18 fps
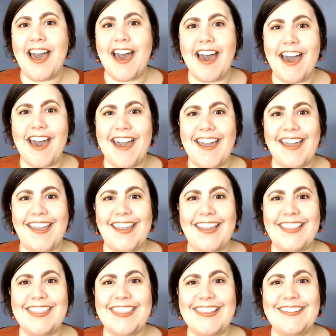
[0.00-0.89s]

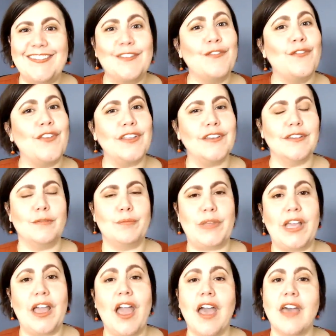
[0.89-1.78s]
this feels,
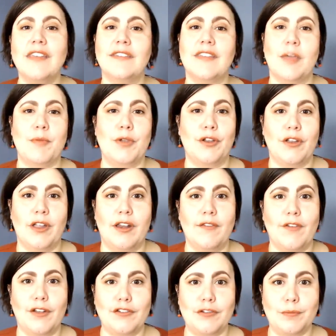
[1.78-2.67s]
because I'm a
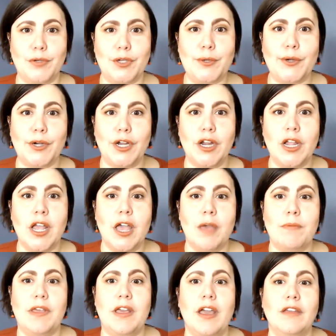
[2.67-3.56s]
creative entrepreneur,
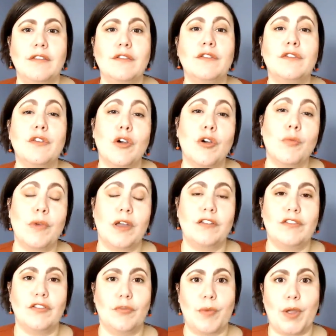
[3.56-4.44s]
because so
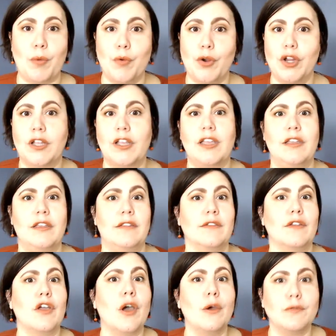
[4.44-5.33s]
much of my work
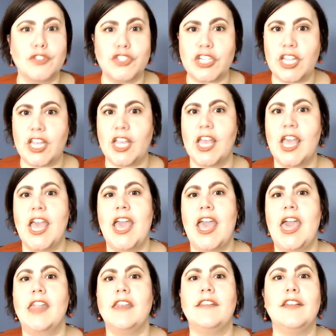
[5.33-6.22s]
is coaching
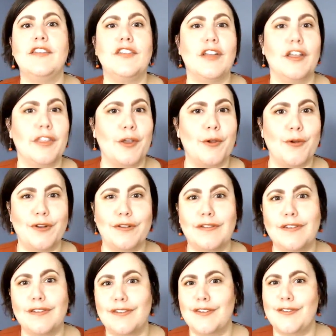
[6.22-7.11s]
and teaching online
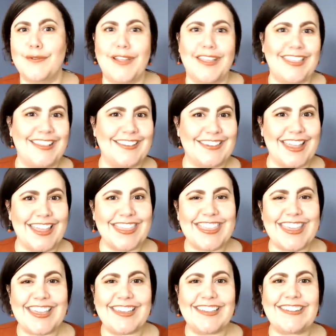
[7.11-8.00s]
courses and doing things like
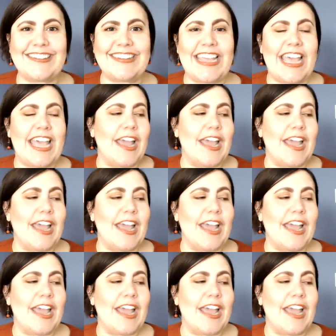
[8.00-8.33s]
this,